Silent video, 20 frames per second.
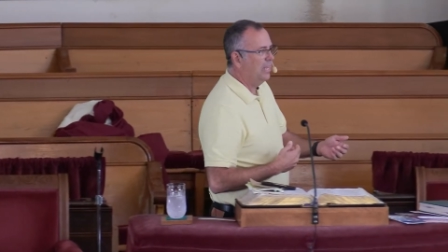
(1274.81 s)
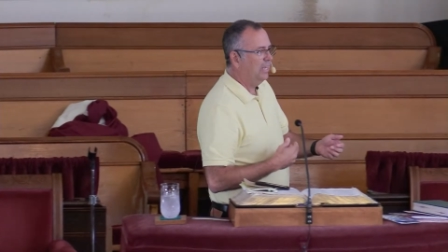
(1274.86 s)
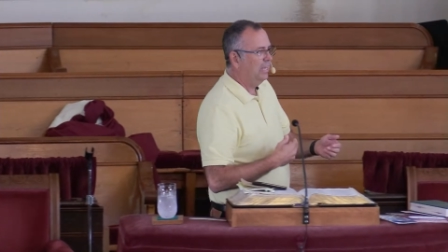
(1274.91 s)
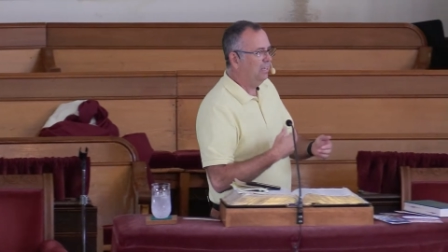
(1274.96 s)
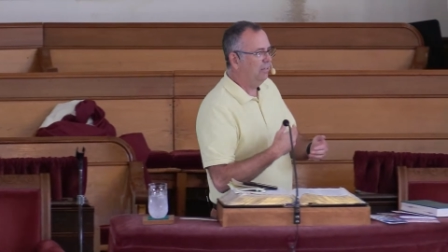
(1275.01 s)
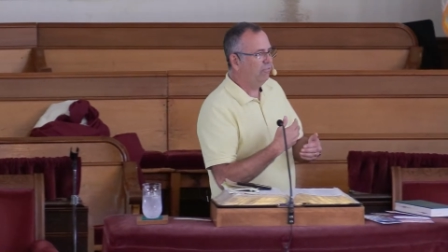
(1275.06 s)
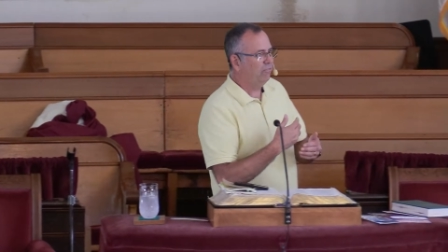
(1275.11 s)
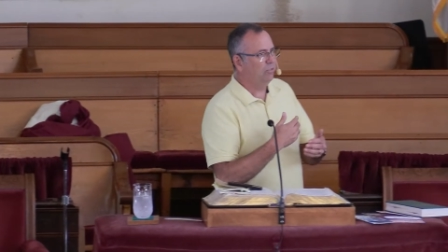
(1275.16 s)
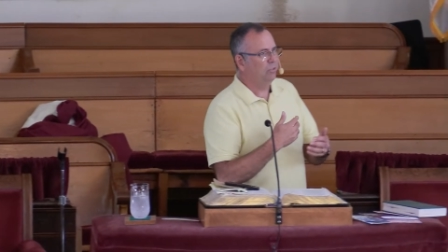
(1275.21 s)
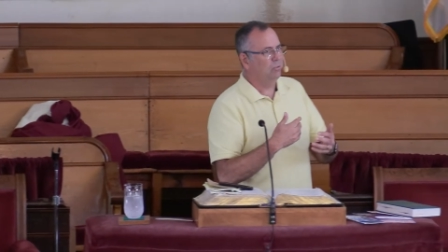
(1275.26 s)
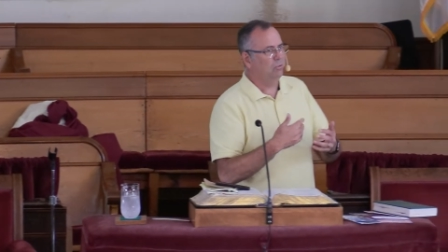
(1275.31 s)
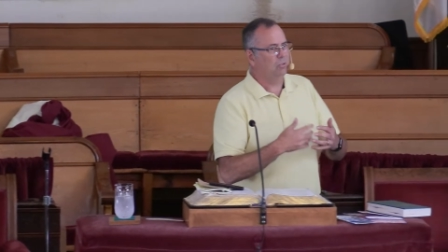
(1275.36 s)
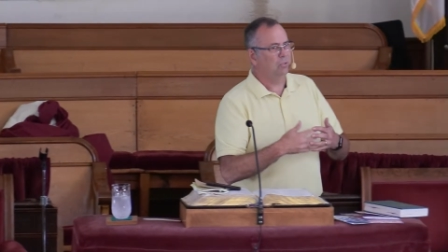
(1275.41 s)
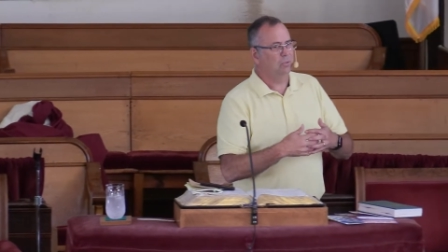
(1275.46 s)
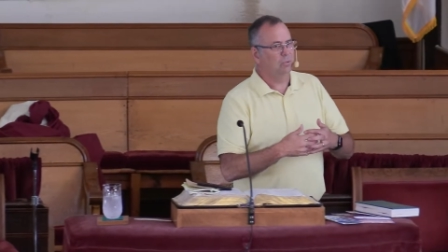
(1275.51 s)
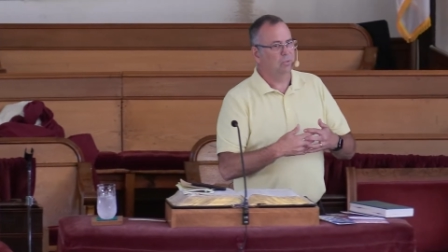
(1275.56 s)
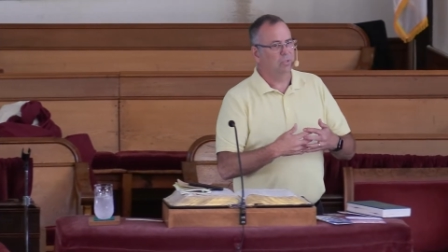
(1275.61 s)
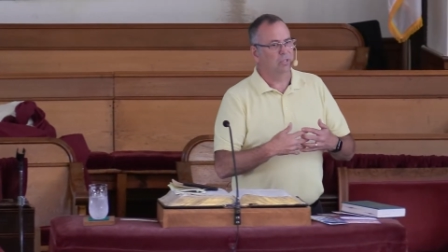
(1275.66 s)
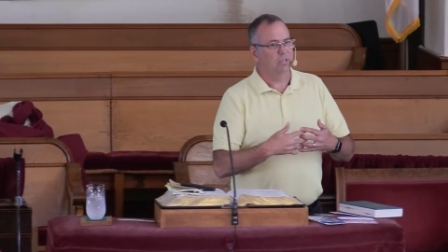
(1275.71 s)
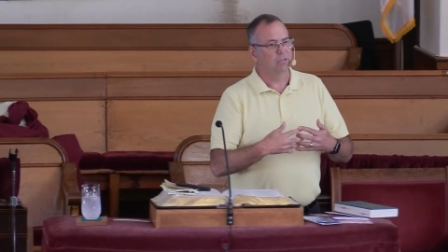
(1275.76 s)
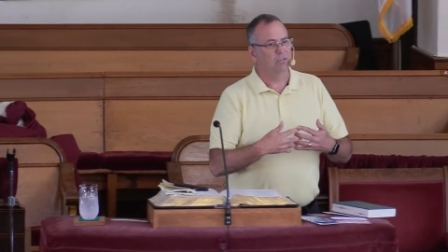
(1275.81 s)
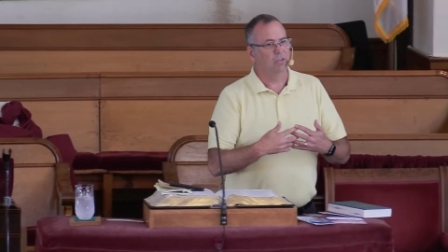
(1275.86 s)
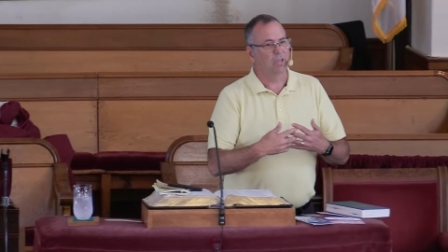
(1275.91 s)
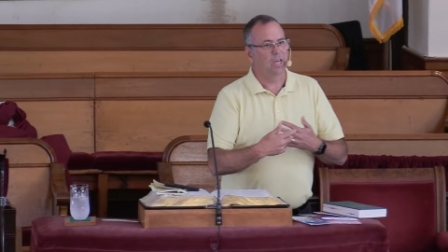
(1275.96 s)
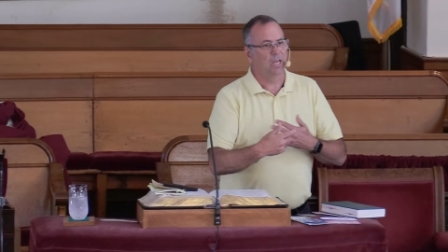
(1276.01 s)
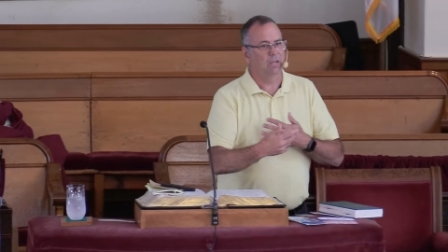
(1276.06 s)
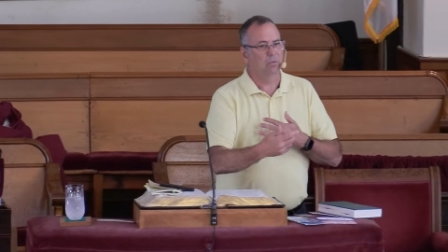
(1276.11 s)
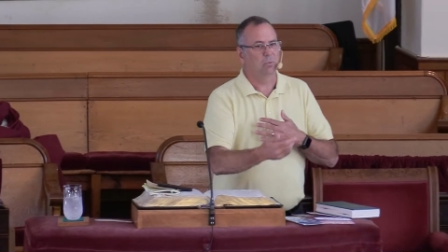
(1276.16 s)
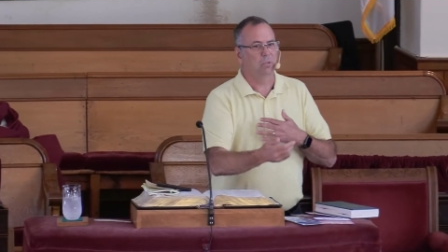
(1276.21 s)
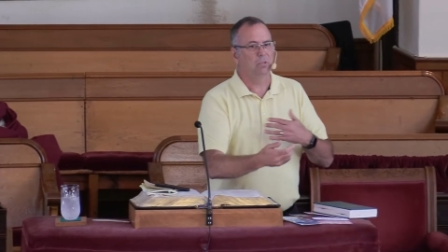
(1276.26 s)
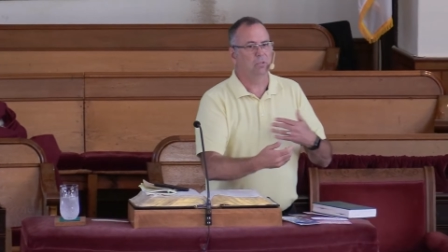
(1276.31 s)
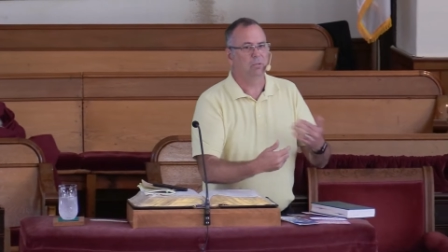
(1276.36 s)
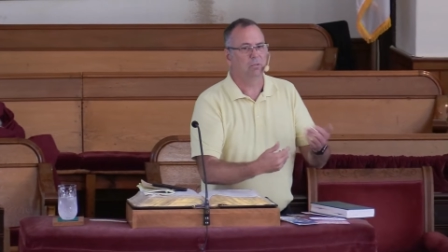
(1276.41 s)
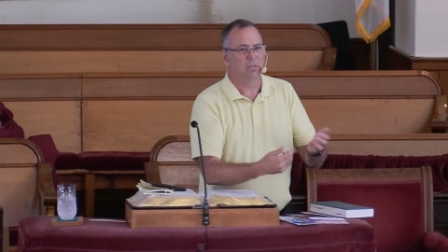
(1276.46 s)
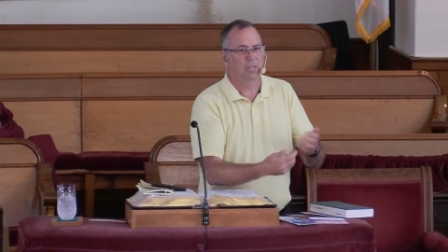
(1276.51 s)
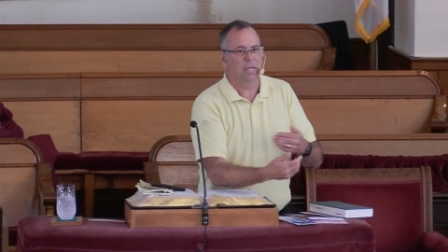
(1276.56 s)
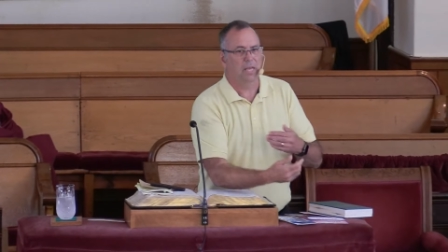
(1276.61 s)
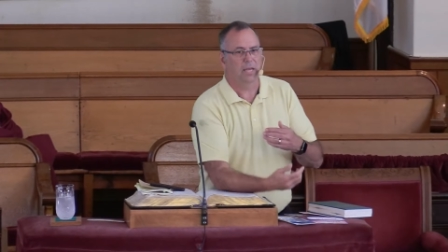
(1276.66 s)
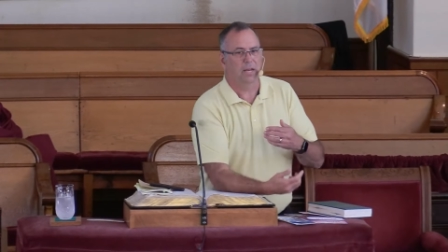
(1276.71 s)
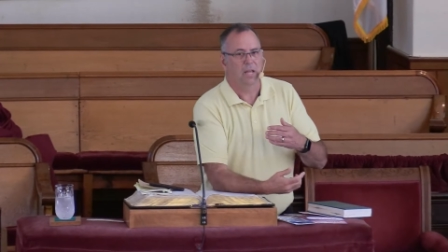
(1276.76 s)
If you do this, I will do
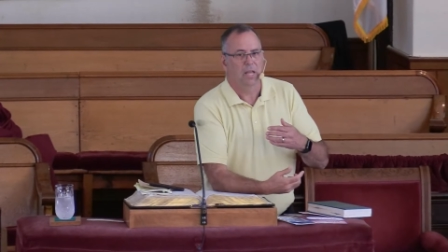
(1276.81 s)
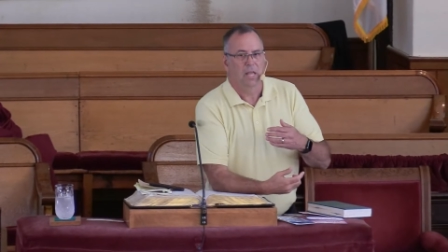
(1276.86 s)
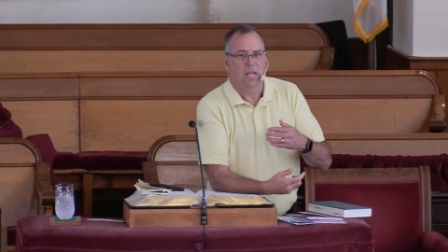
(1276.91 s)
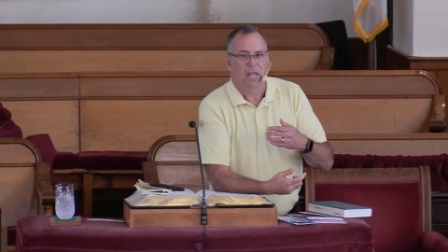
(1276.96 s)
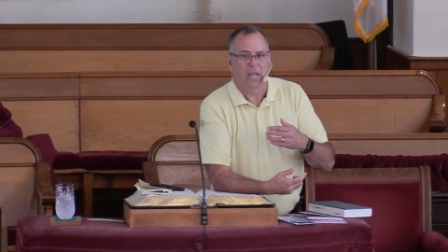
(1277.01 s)
that.